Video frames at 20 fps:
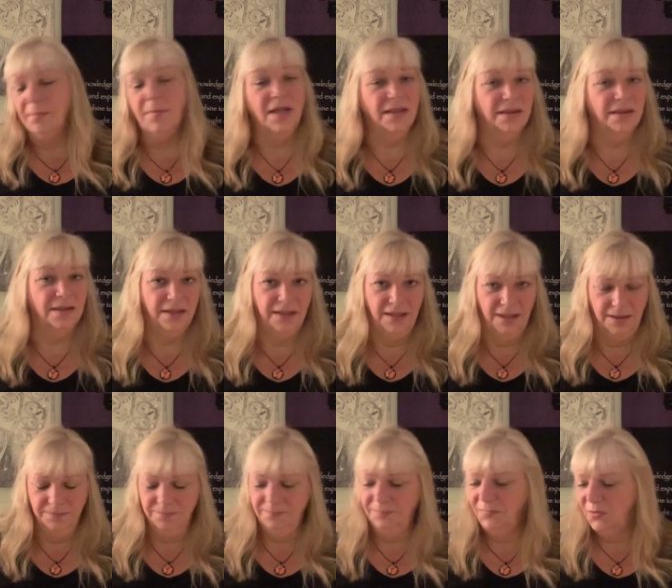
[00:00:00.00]

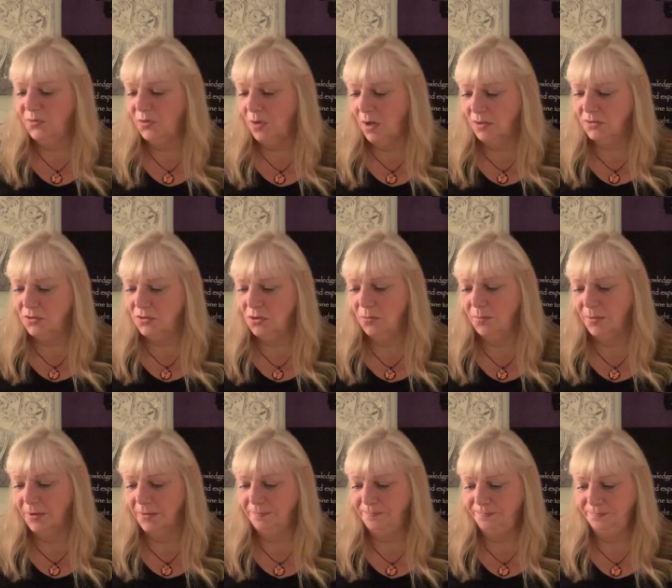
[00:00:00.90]
monthly for
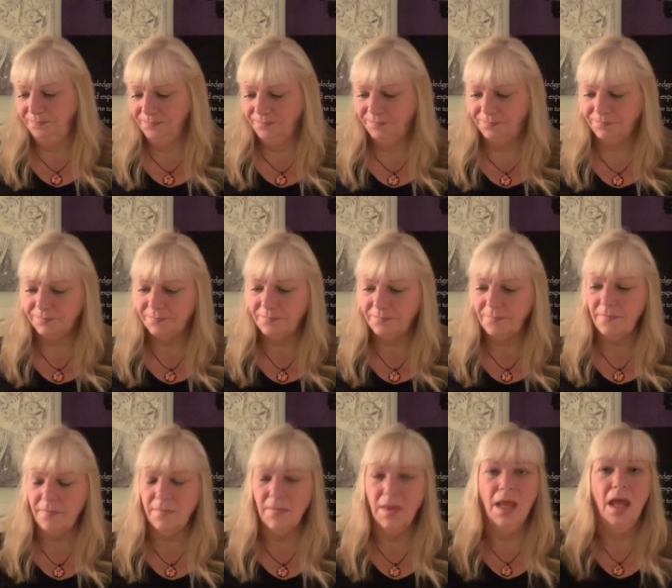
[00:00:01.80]
October.
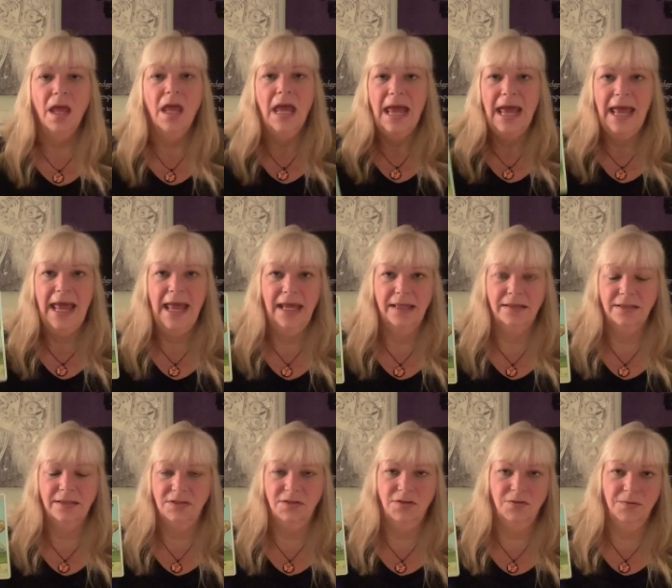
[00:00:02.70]
And
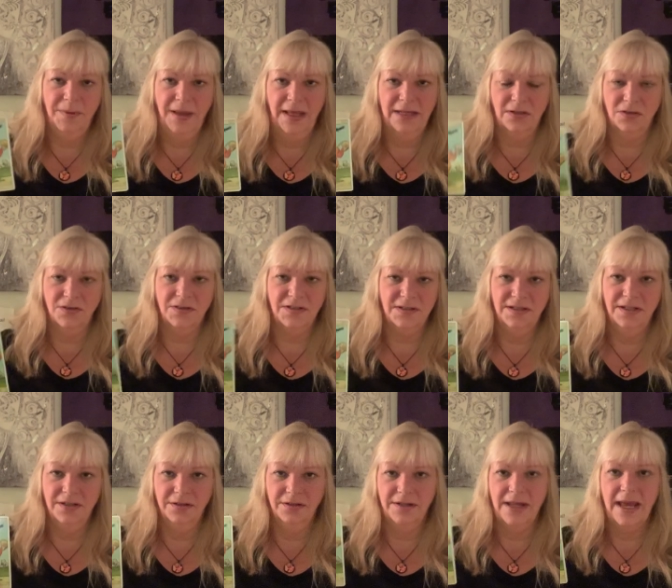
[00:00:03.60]
the Two of Pentacles is
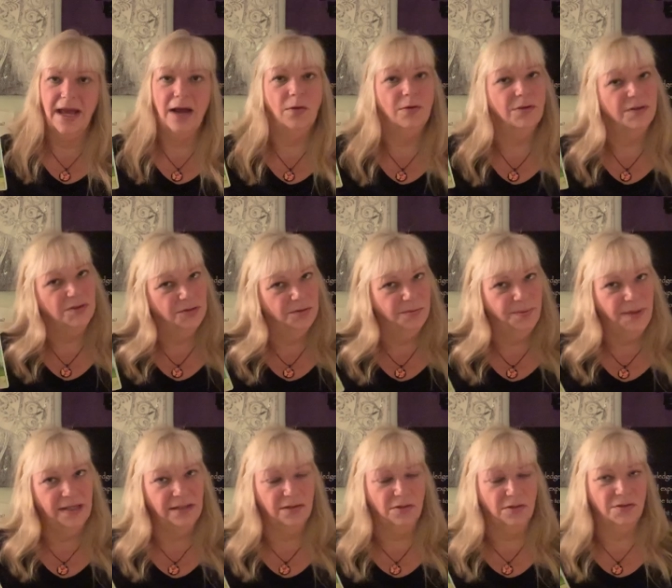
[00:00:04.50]
here now. The Two of
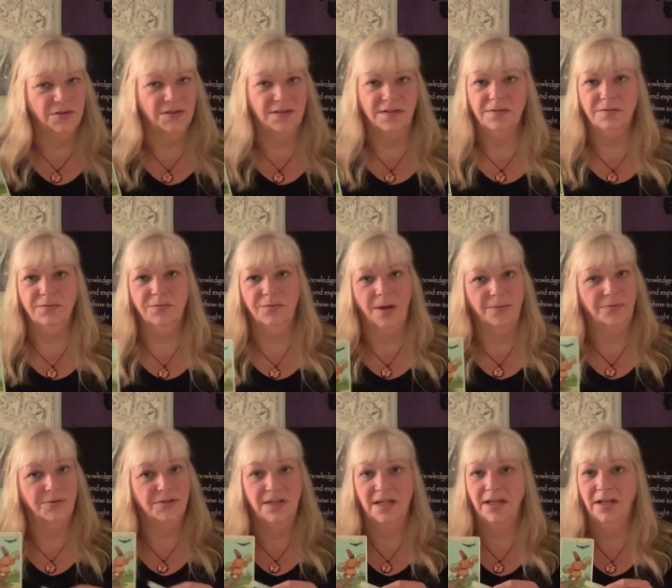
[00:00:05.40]
Pentacles is
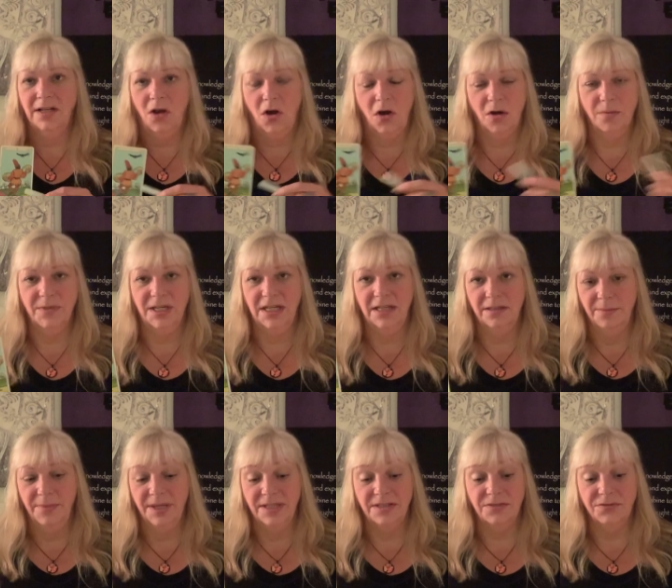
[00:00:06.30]
representing harmony in the
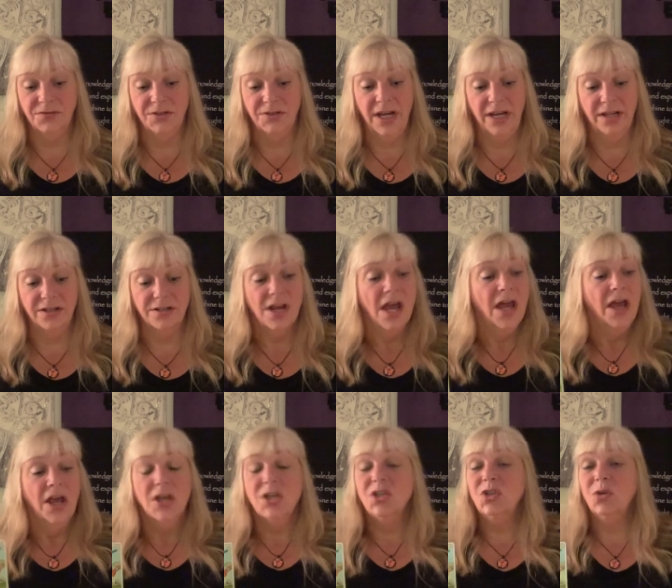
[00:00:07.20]
midst of change.
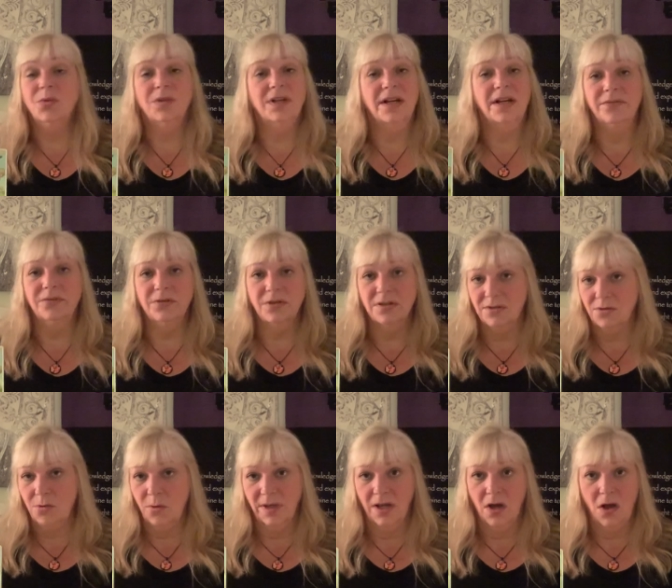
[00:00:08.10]
So whatever is
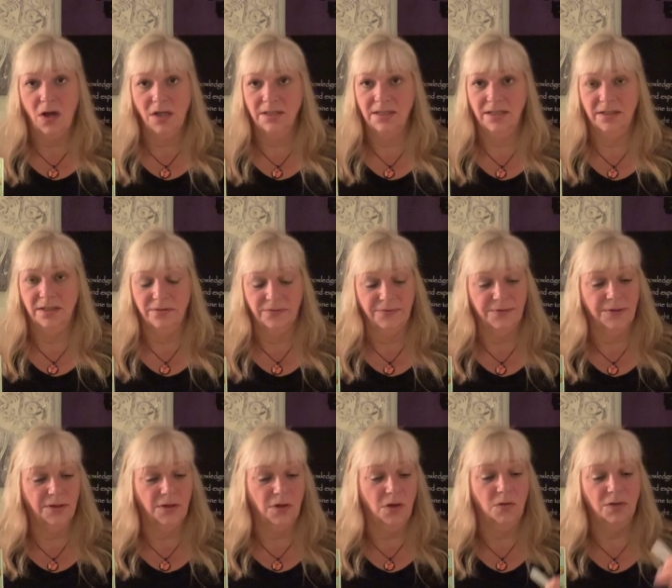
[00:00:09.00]
going on here,
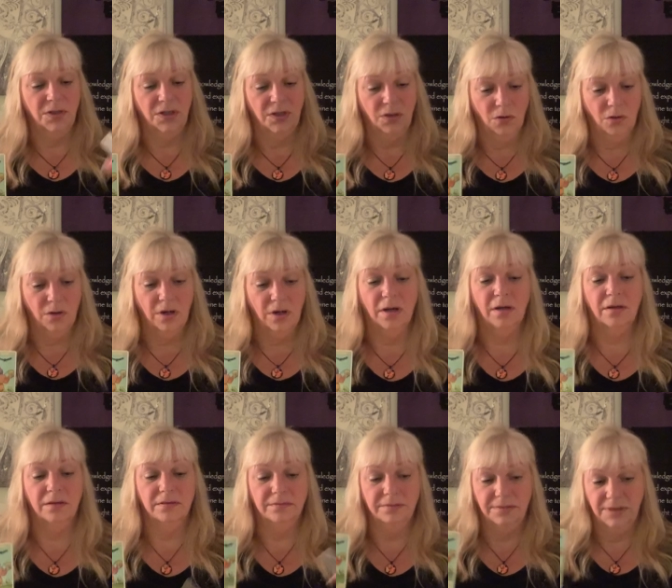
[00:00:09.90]
Virgo,
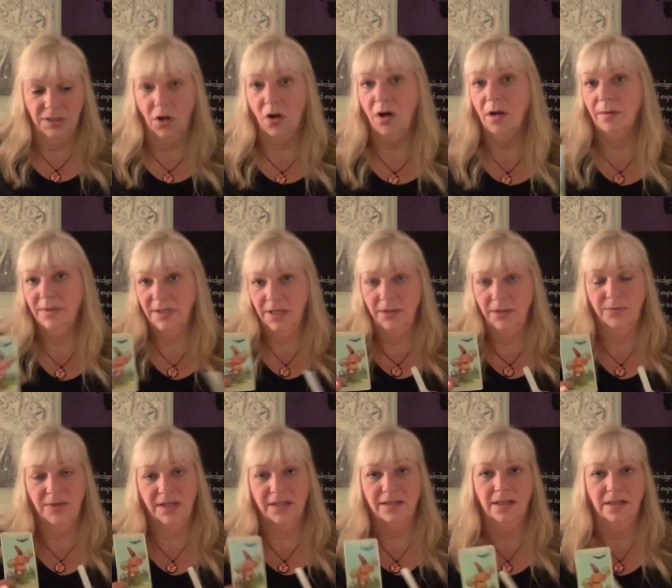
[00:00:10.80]
you're in harmony
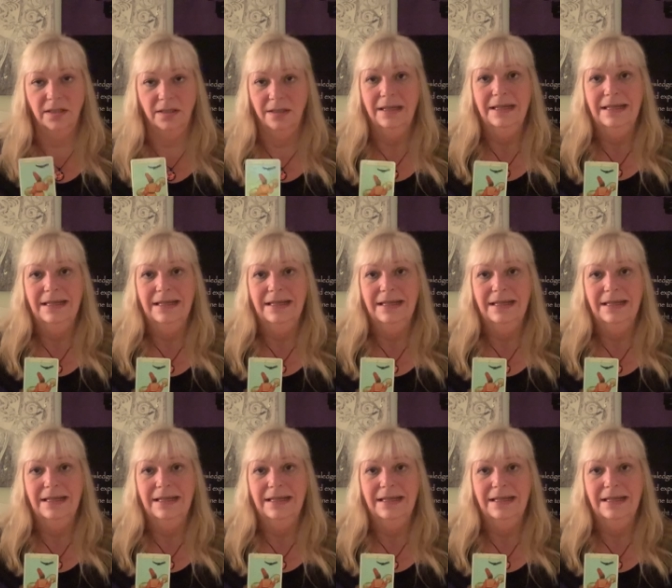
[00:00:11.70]
with it